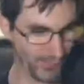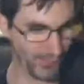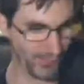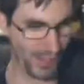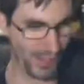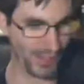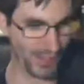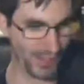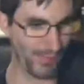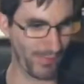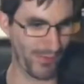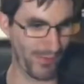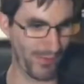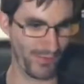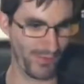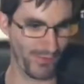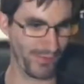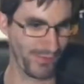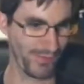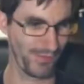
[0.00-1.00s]
talk about it,
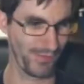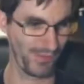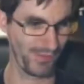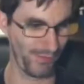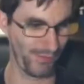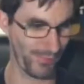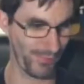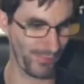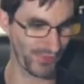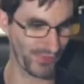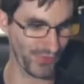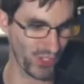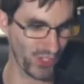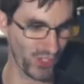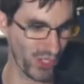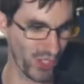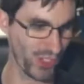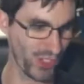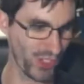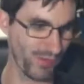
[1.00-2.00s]
it wouldn't be such an
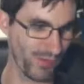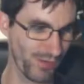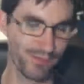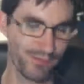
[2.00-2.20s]
issue.